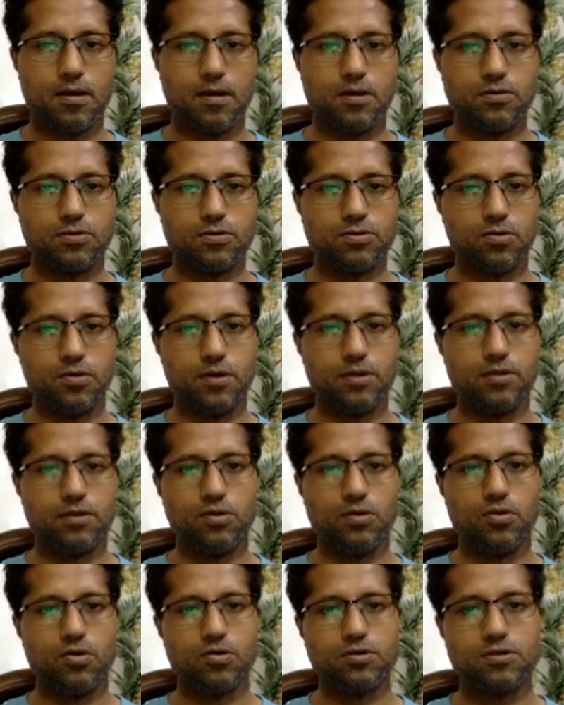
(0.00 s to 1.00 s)
So in the
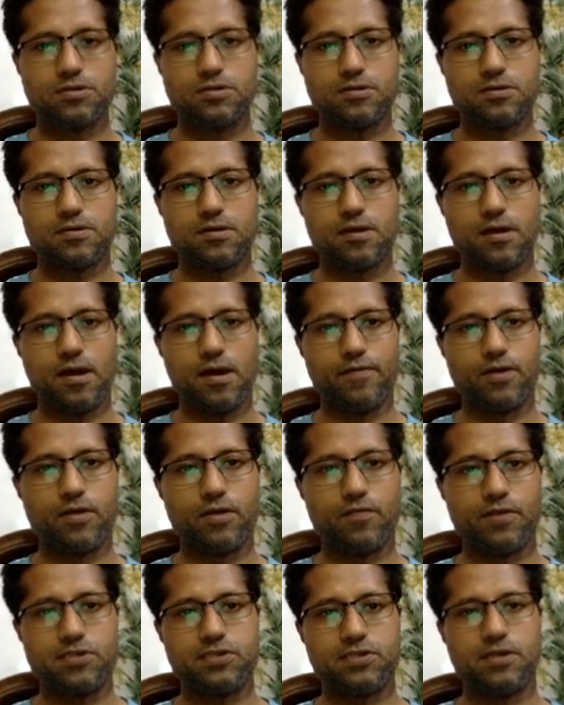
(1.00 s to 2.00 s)
notes I have a
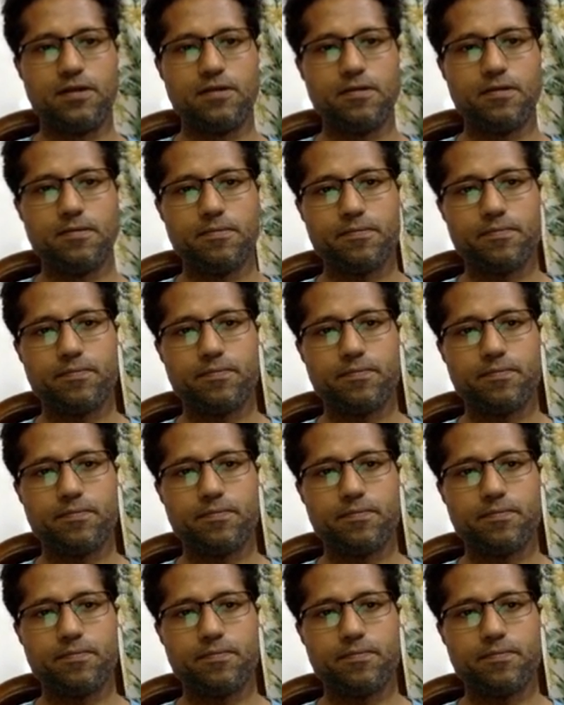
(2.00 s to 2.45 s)
question.